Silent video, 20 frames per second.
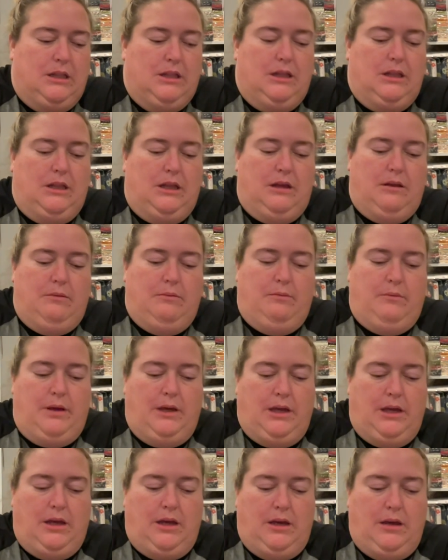let
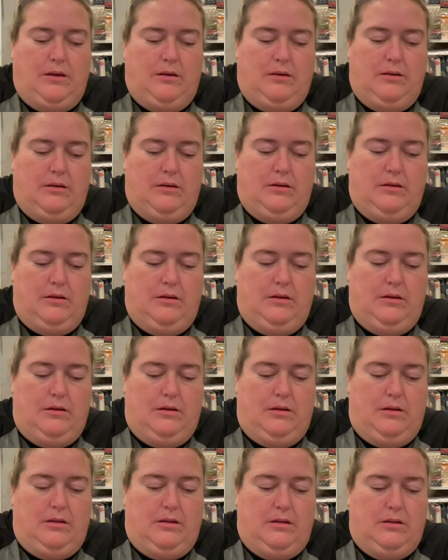me,
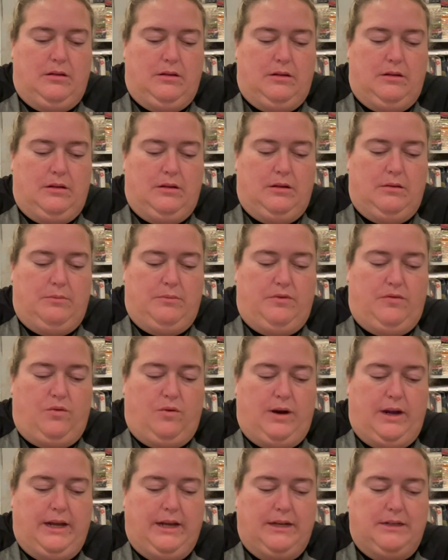
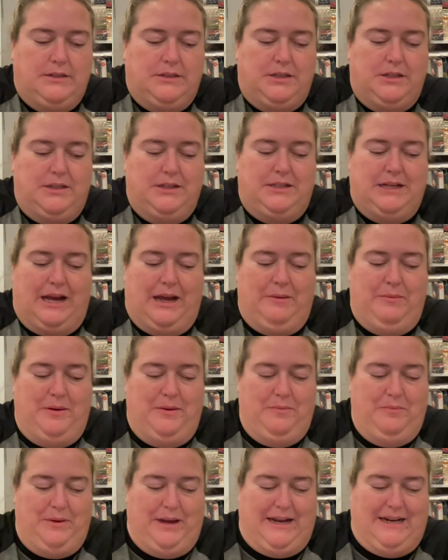before I get into the
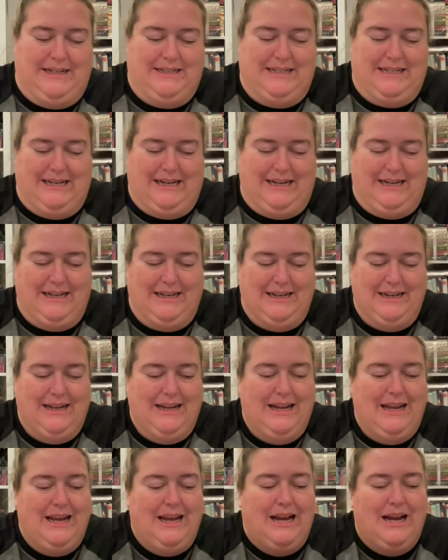diamond painting,
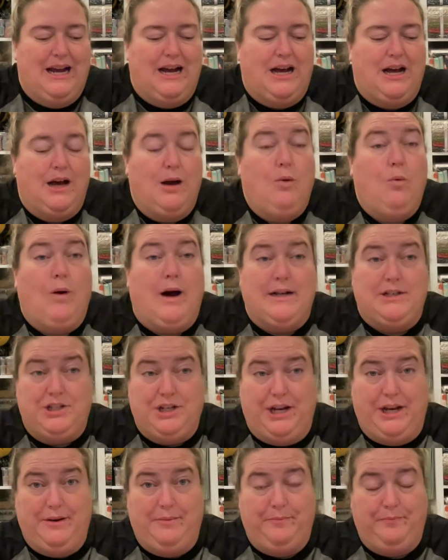
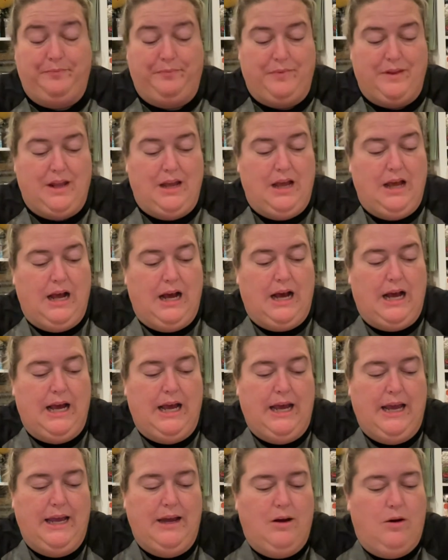watching.
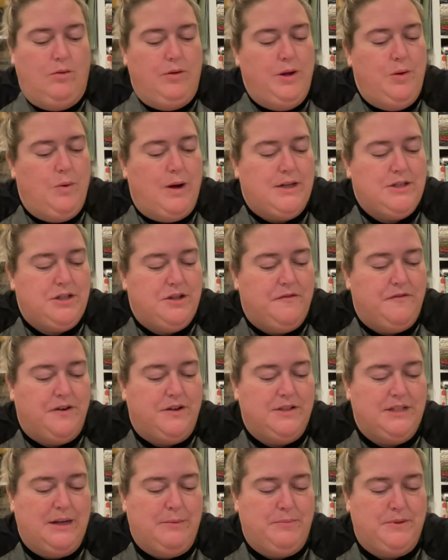I only watched the
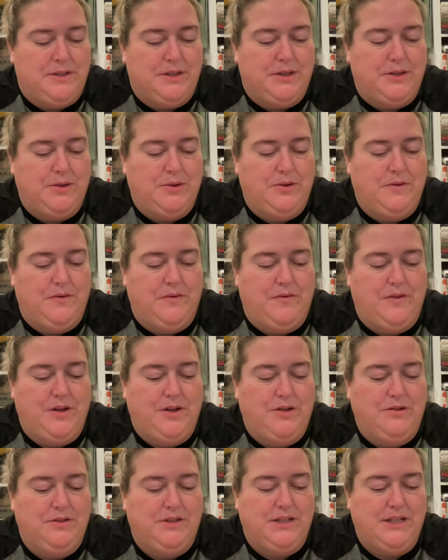first episode of the
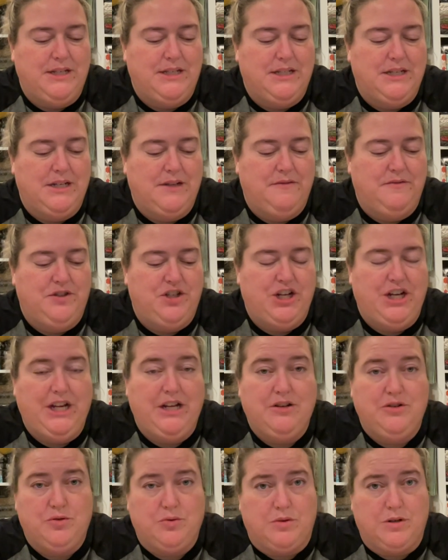new season of Ginny
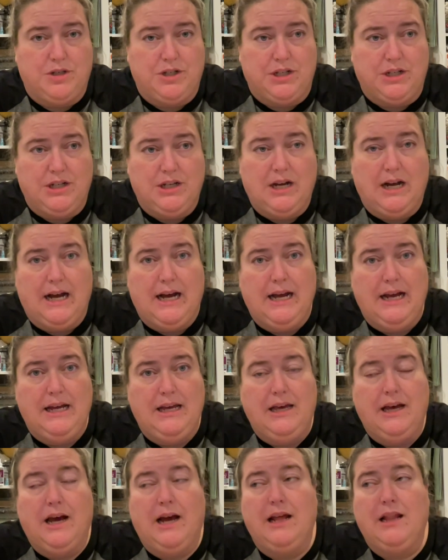and Georgia.
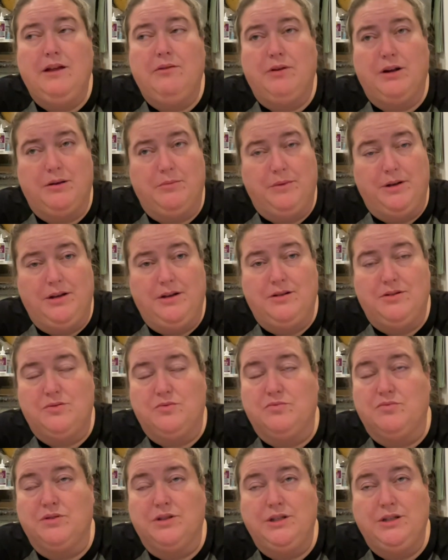I highly recommend it. It's a
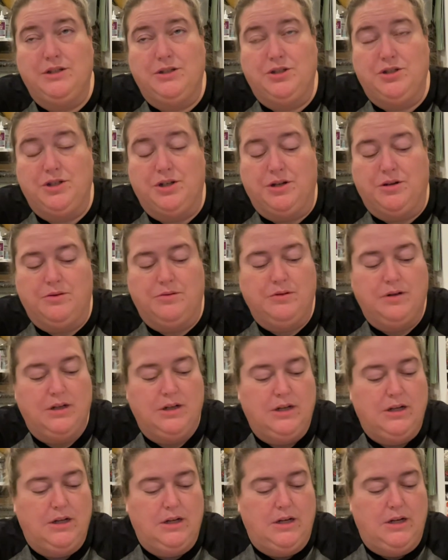really good show.
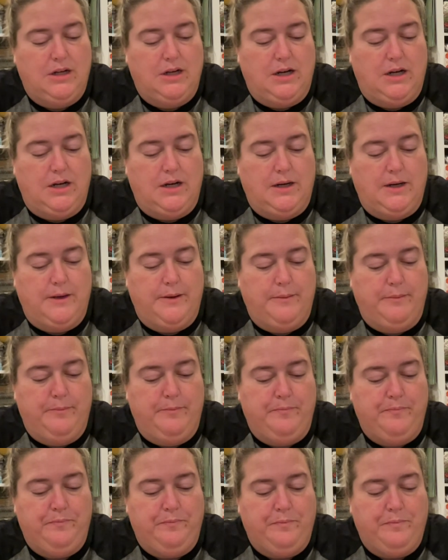
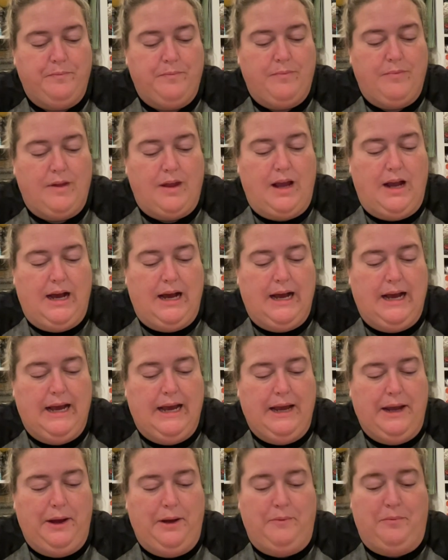
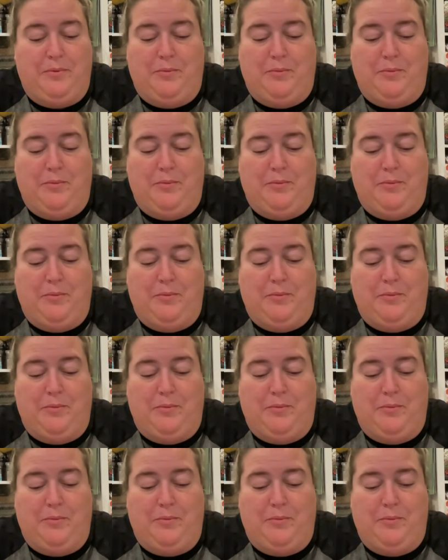I